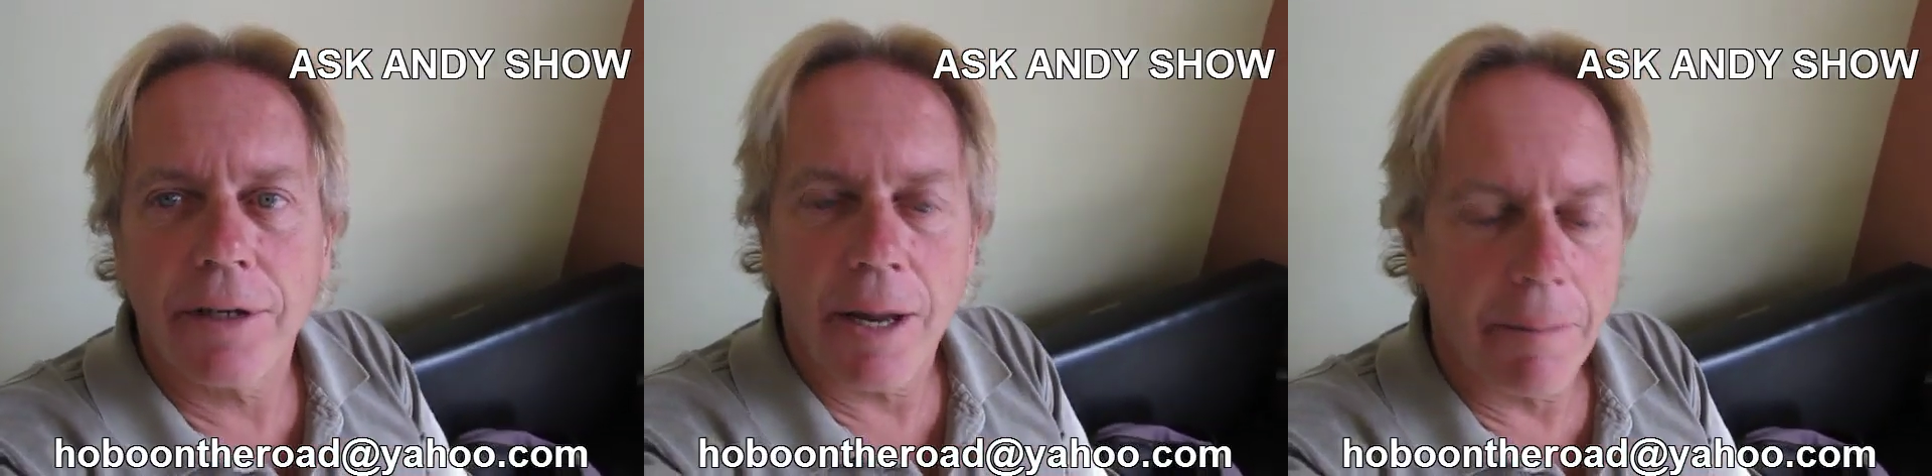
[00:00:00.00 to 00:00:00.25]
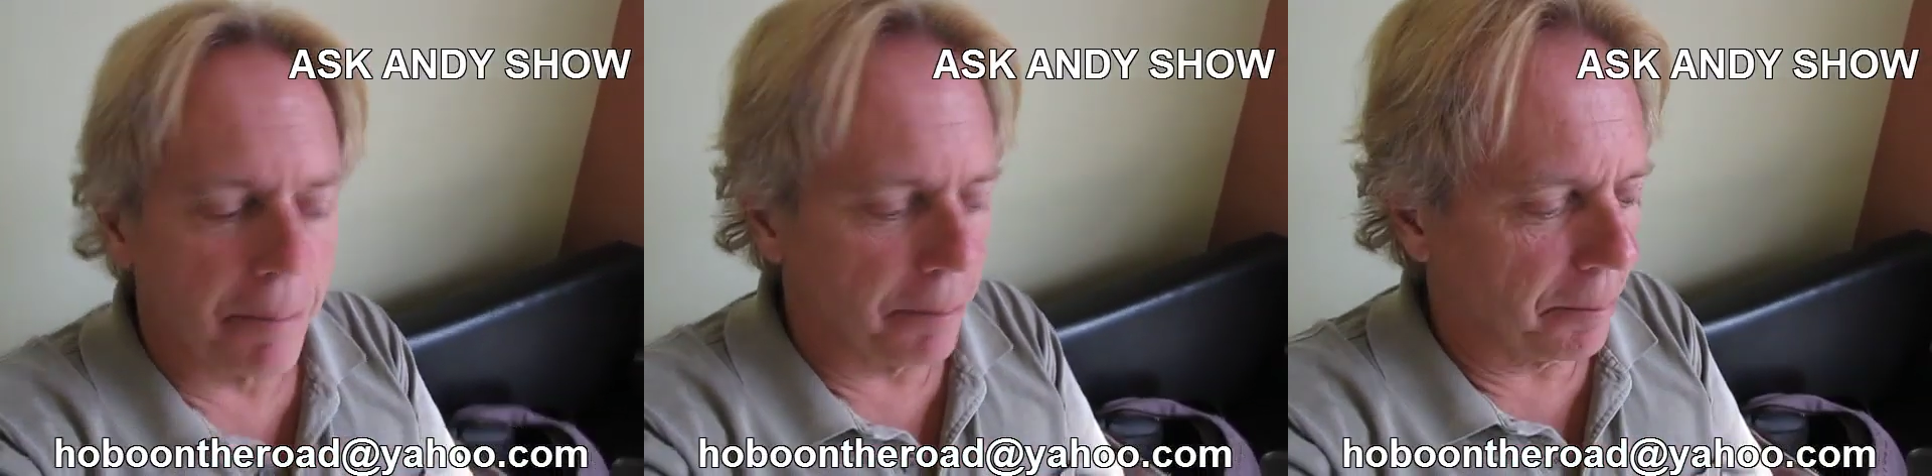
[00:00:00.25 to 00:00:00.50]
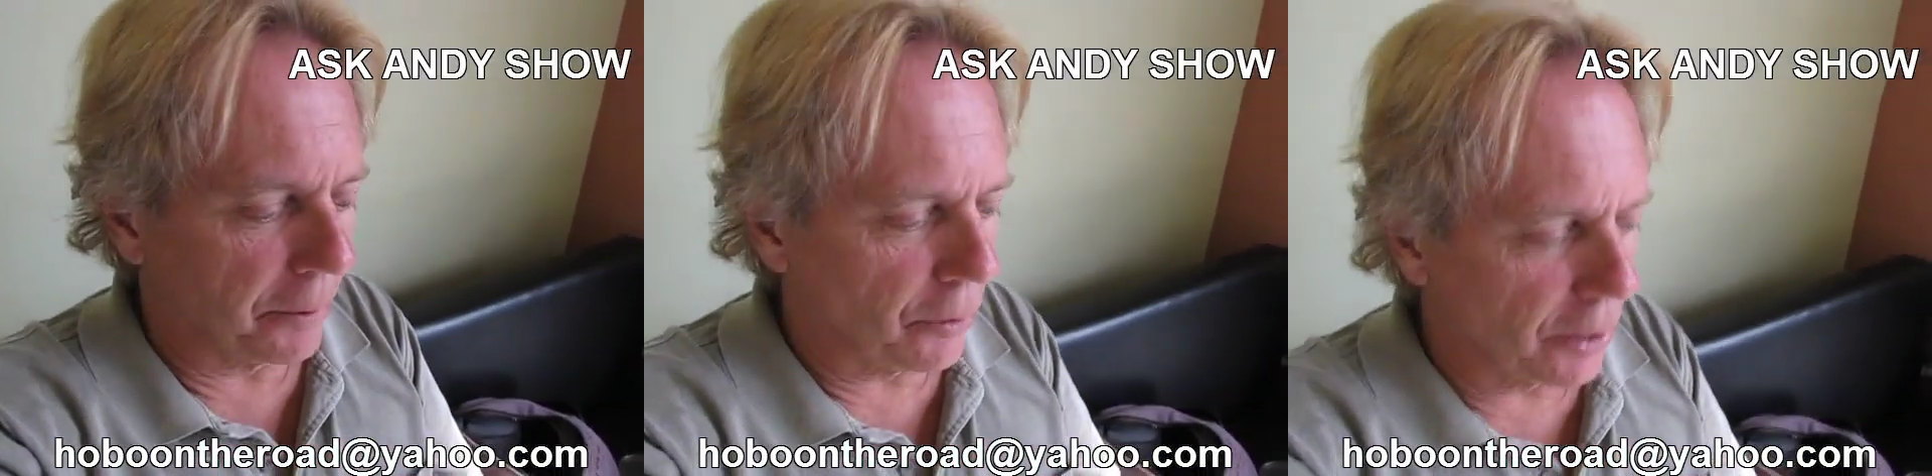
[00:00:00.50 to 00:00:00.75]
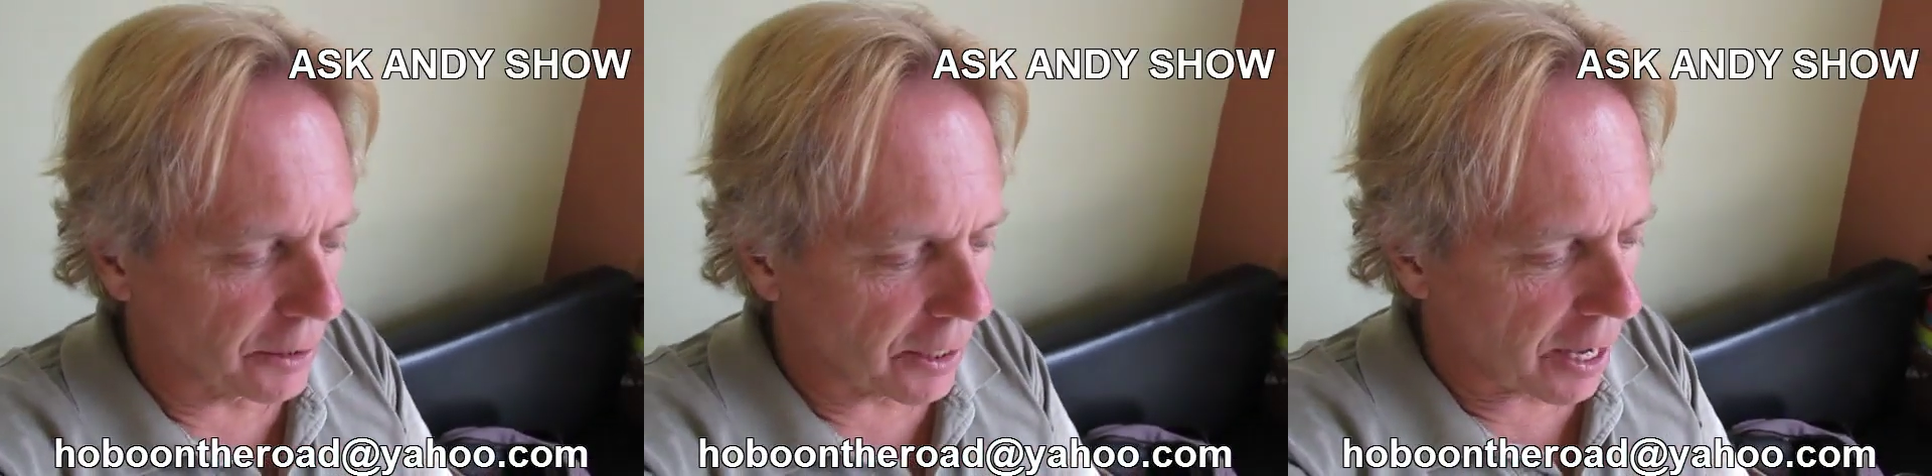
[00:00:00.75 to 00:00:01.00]
I'm
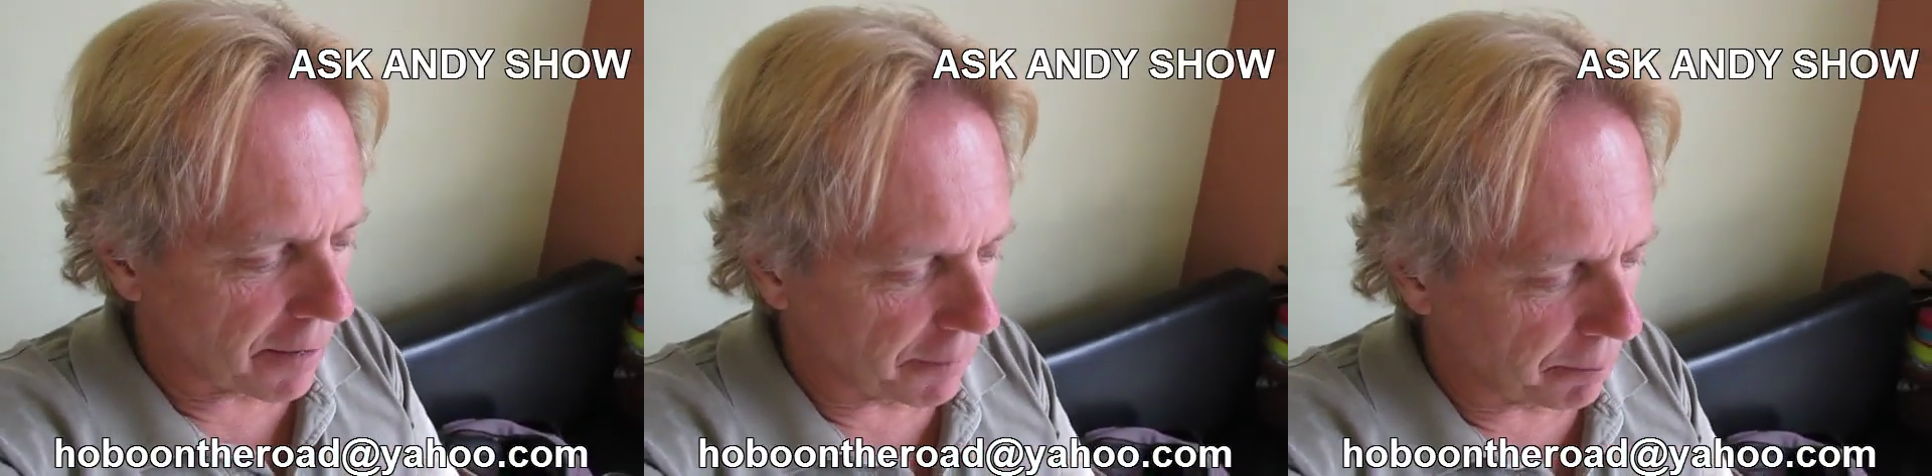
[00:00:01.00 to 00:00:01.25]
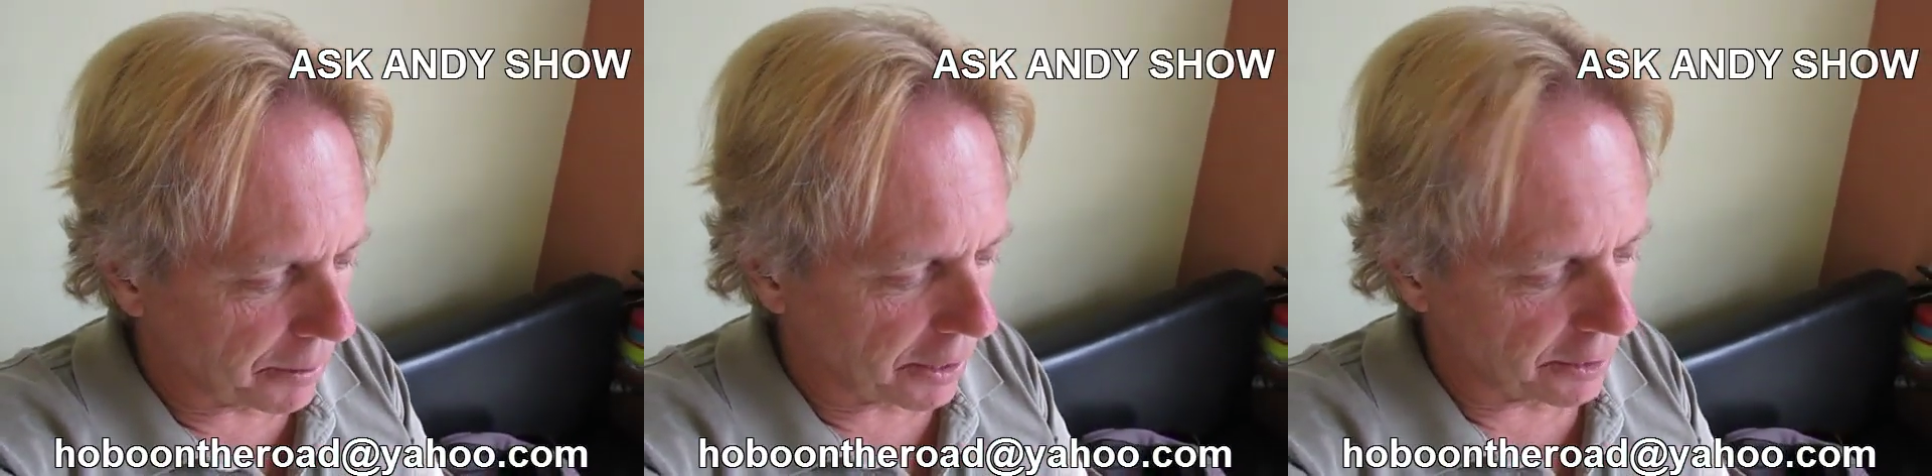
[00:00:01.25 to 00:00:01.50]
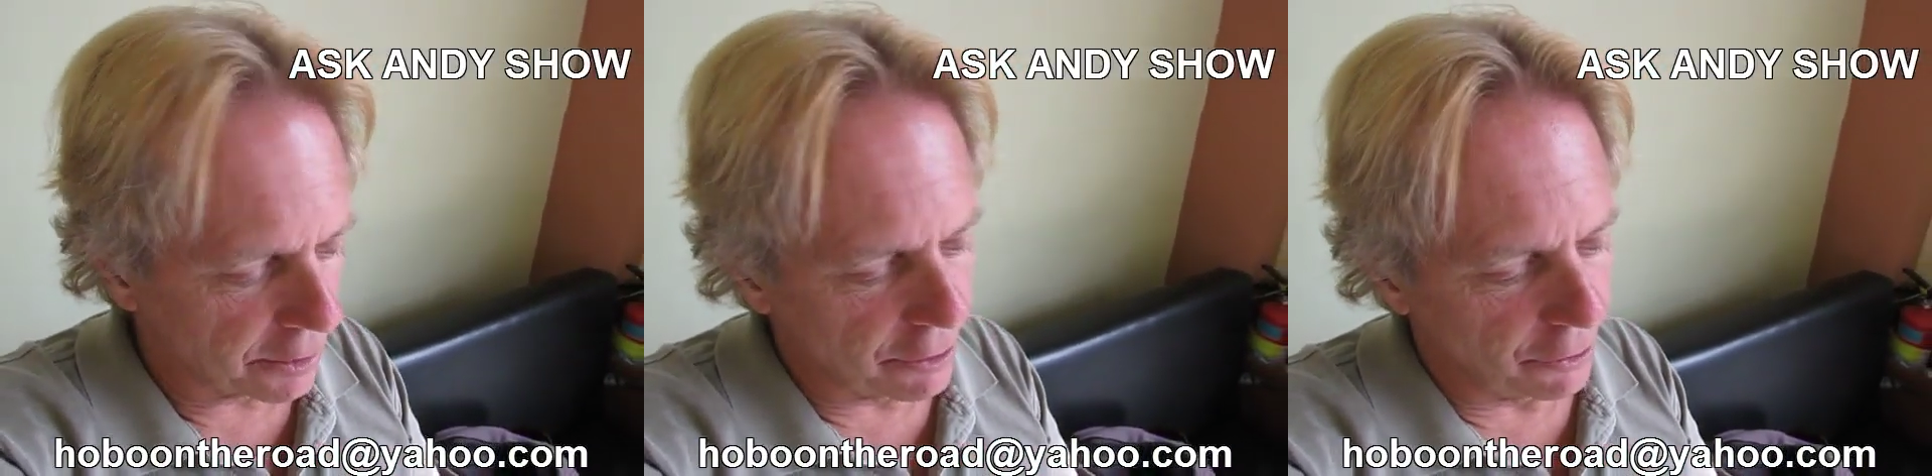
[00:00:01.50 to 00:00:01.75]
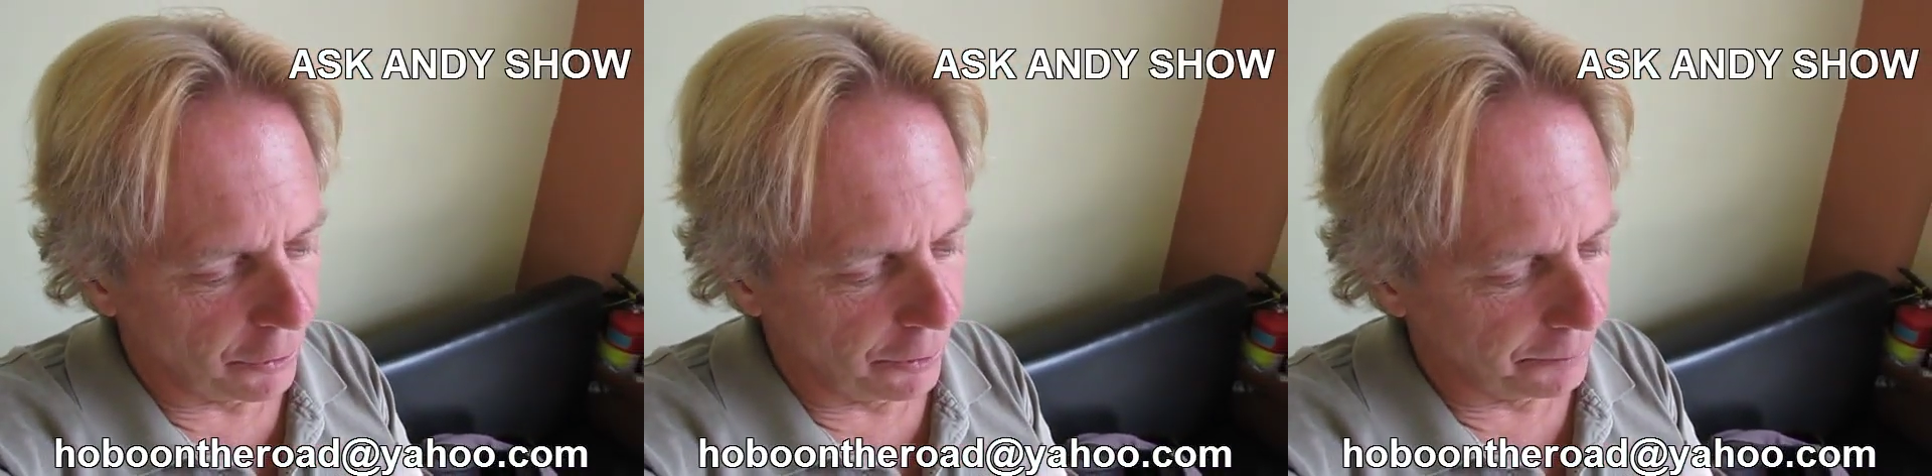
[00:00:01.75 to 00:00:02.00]
going to have a
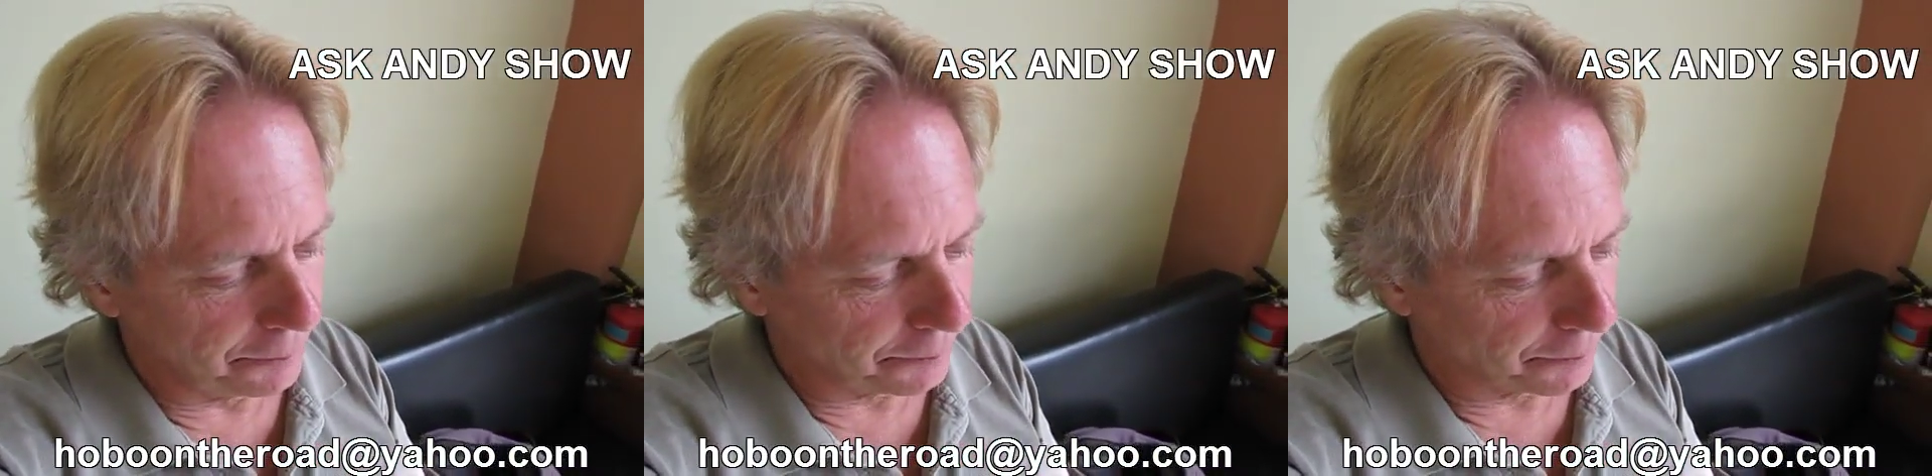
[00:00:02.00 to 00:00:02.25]
pedicure,